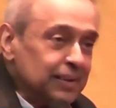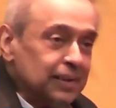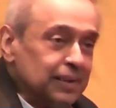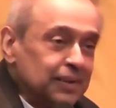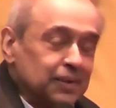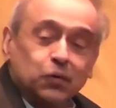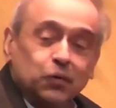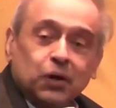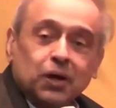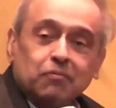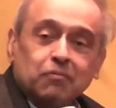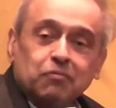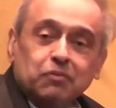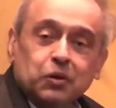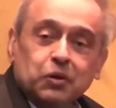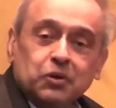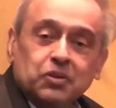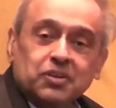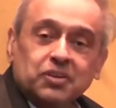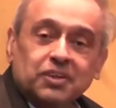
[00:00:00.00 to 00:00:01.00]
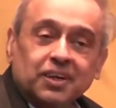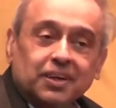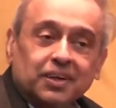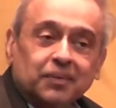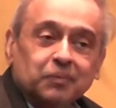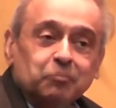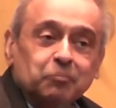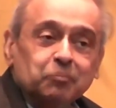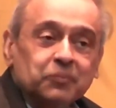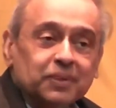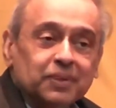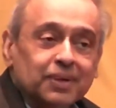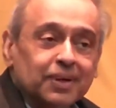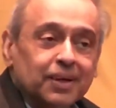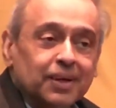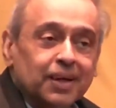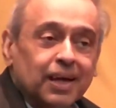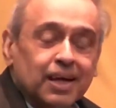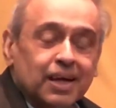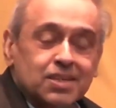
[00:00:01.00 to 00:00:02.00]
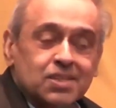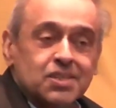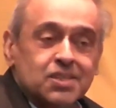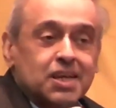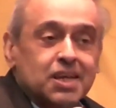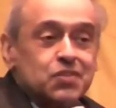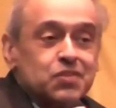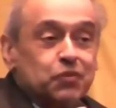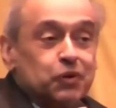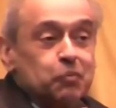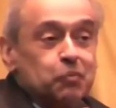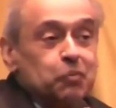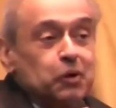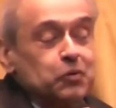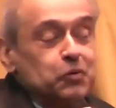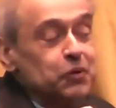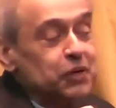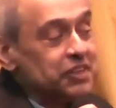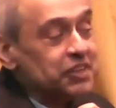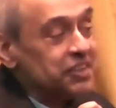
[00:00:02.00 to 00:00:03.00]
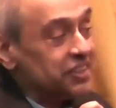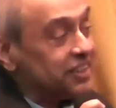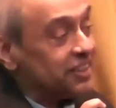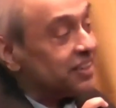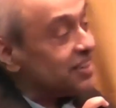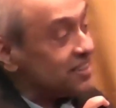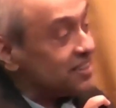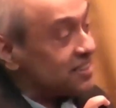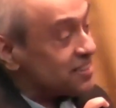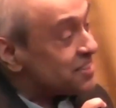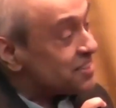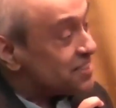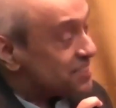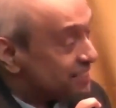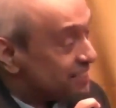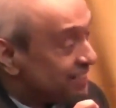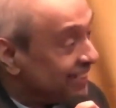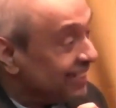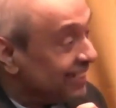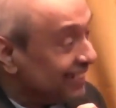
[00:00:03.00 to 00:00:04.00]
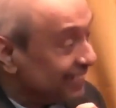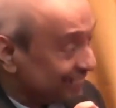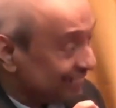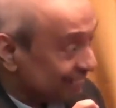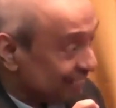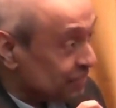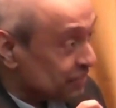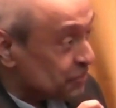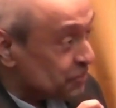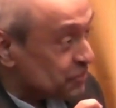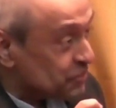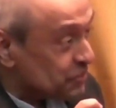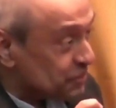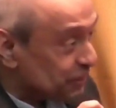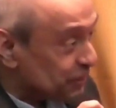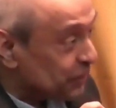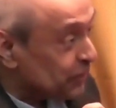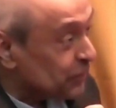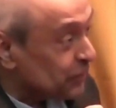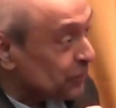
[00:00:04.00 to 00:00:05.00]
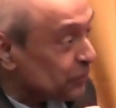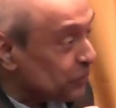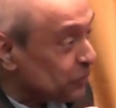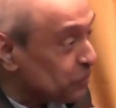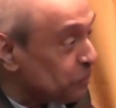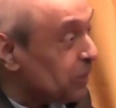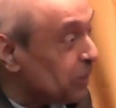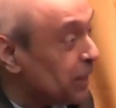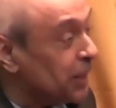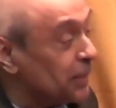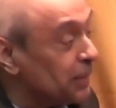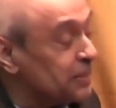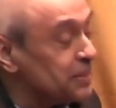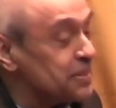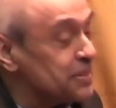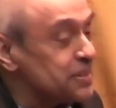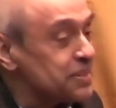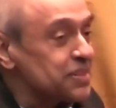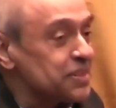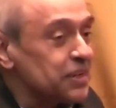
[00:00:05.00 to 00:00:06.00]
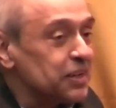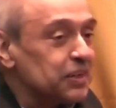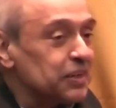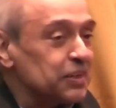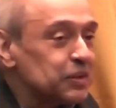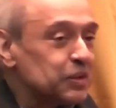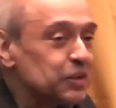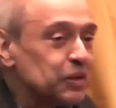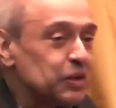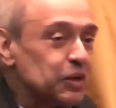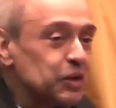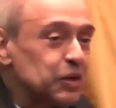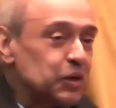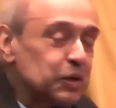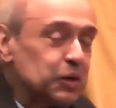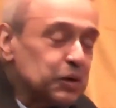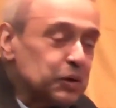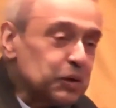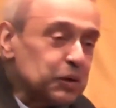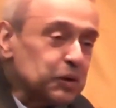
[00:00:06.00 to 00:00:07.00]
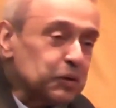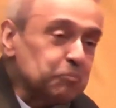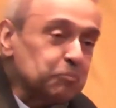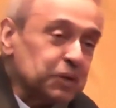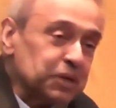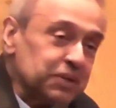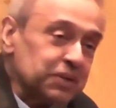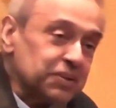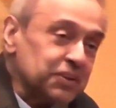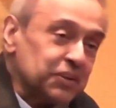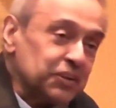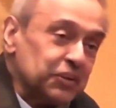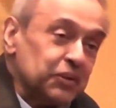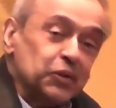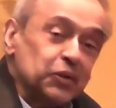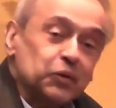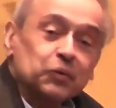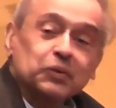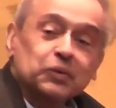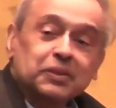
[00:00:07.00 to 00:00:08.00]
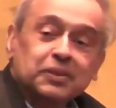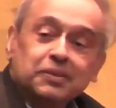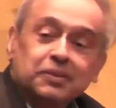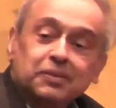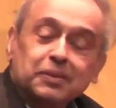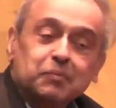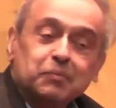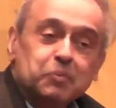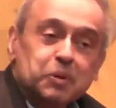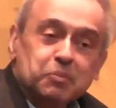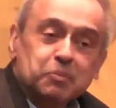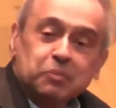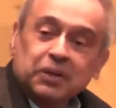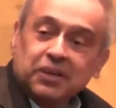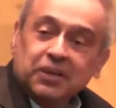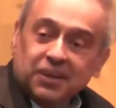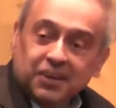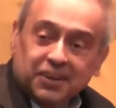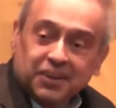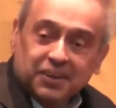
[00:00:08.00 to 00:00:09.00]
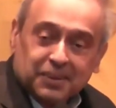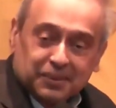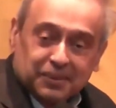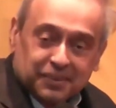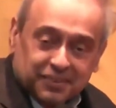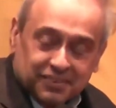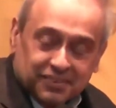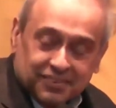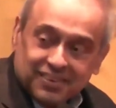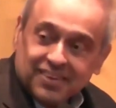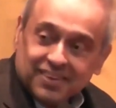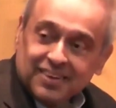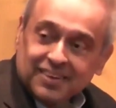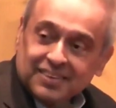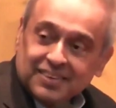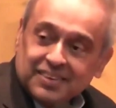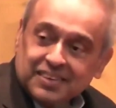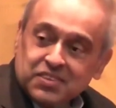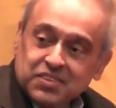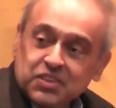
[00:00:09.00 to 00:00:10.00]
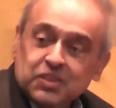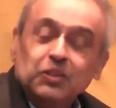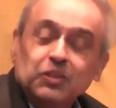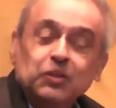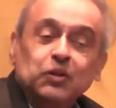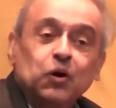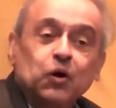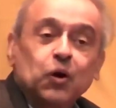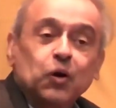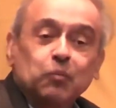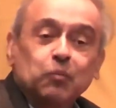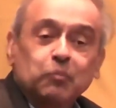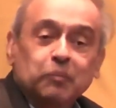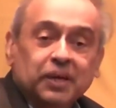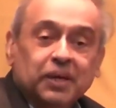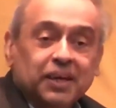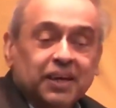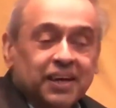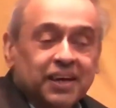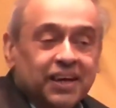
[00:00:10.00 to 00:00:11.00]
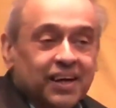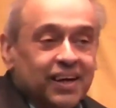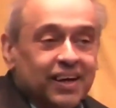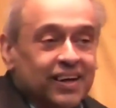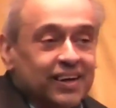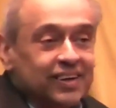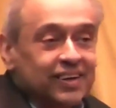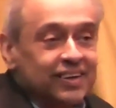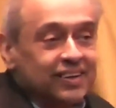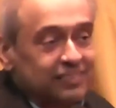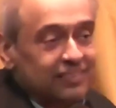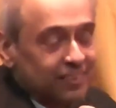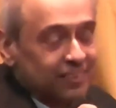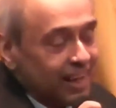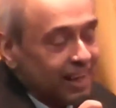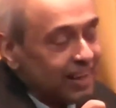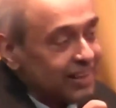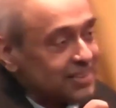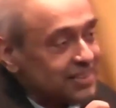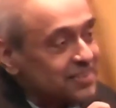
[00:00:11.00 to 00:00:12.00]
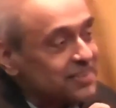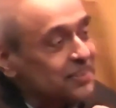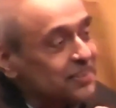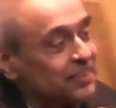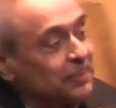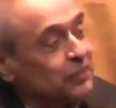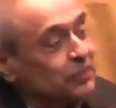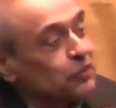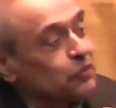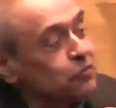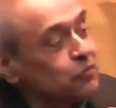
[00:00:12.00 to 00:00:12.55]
you know, I've not had sex for about 20 years, this old man, he said. But, you know, the people here, they still call me that, you know, the